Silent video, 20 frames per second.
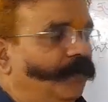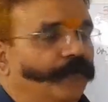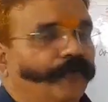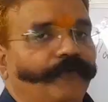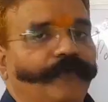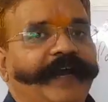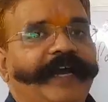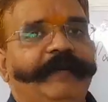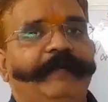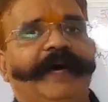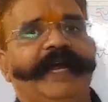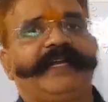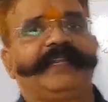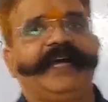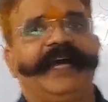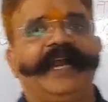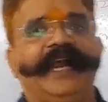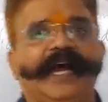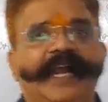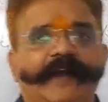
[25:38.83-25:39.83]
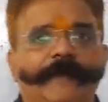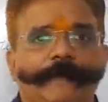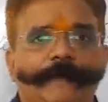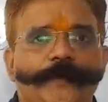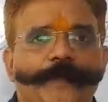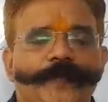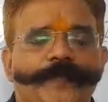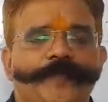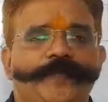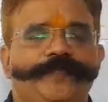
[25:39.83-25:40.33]
Whenever there are
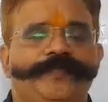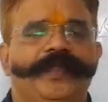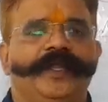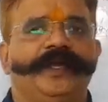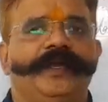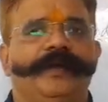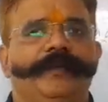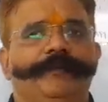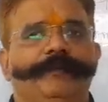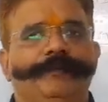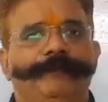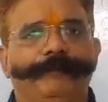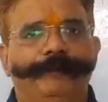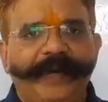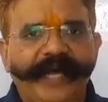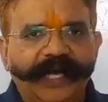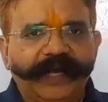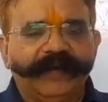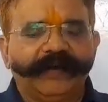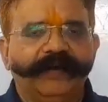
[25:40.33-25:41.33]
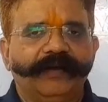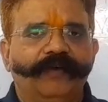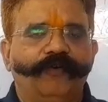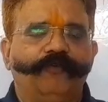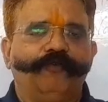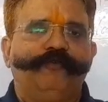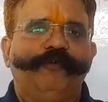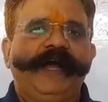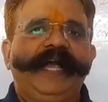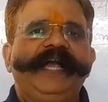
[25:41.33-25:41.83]
big
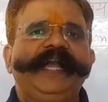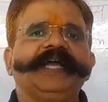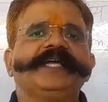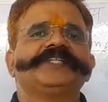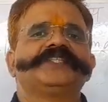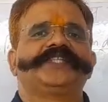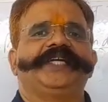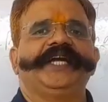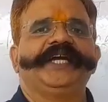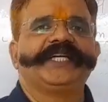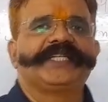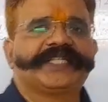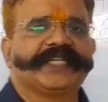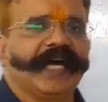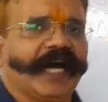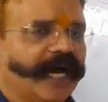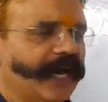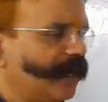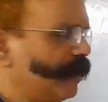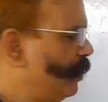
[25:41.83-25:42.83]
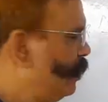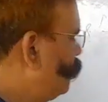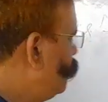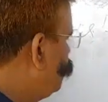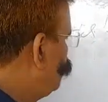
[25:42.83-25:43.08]
welding sheets are